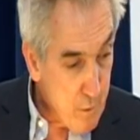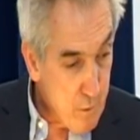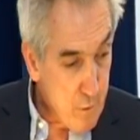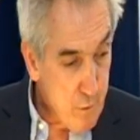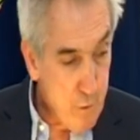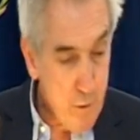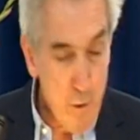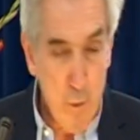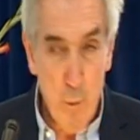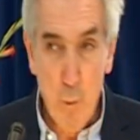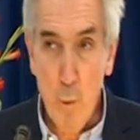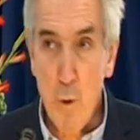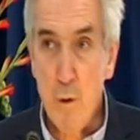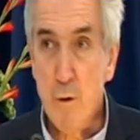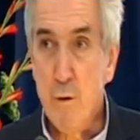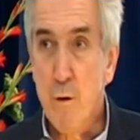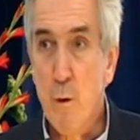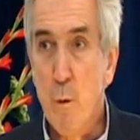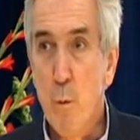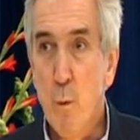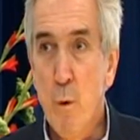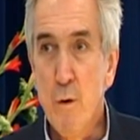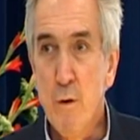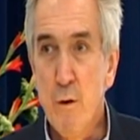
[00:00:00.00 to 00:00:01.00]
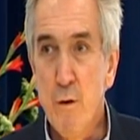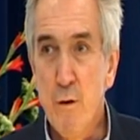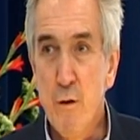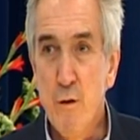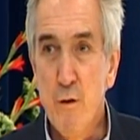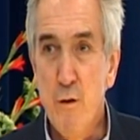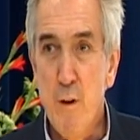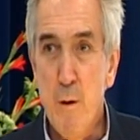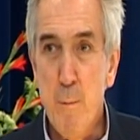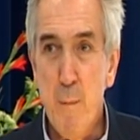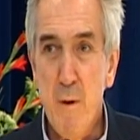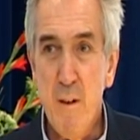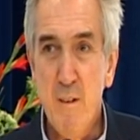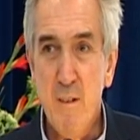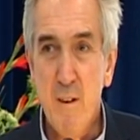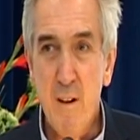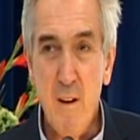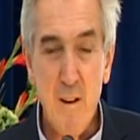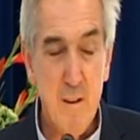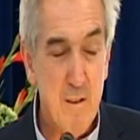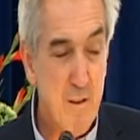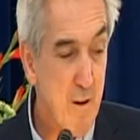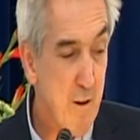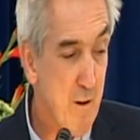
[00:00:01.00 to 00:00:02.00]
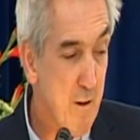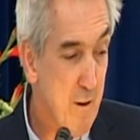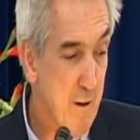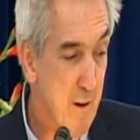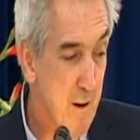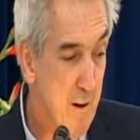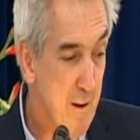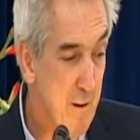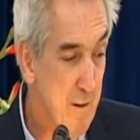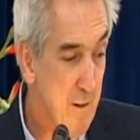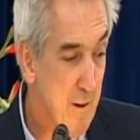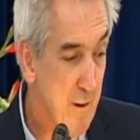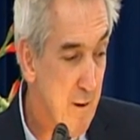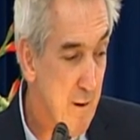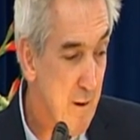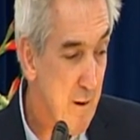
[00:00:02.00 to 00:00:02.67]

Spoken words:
So what does CBT target?